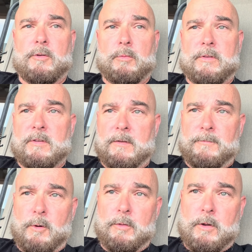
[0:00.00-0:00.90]
You'll receive
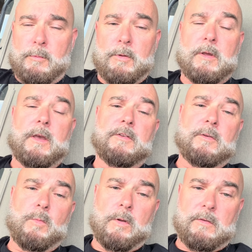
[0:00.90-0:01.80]
further
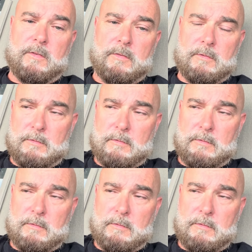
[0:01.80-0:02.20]
communication once